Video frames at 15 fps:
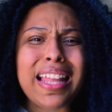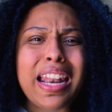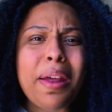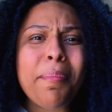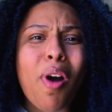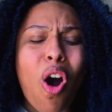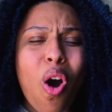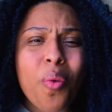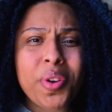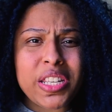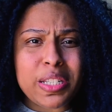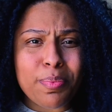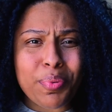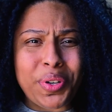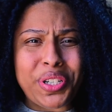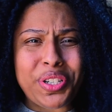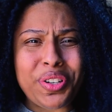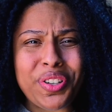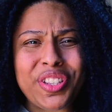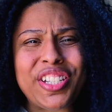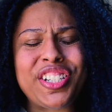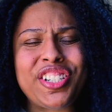that I'm always preaching
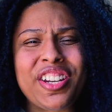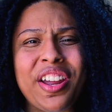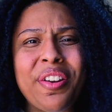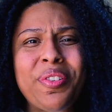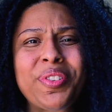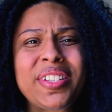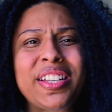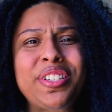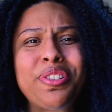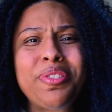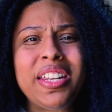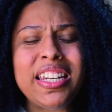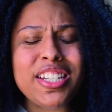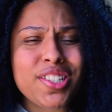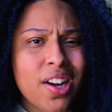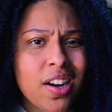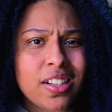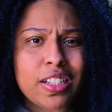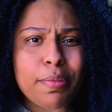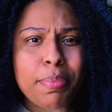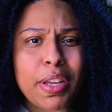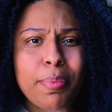on this channel is that you need to
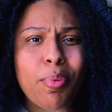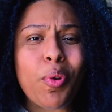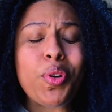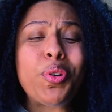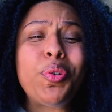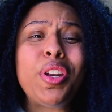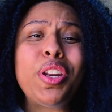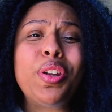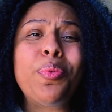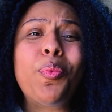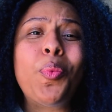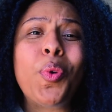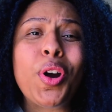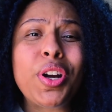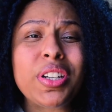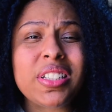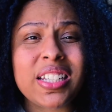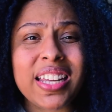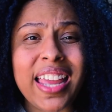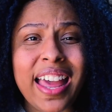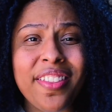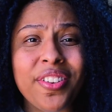talk to people and you need to work
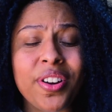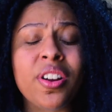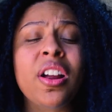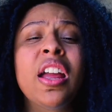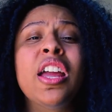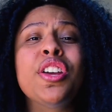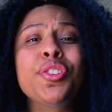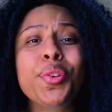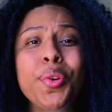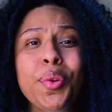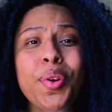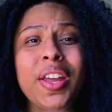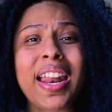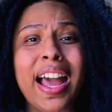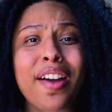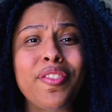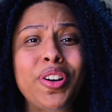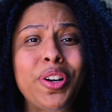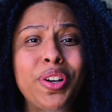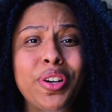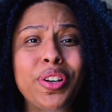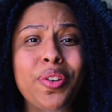together so you can have a
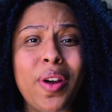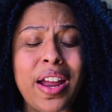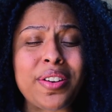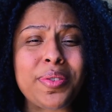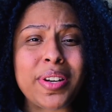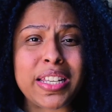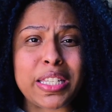good graduate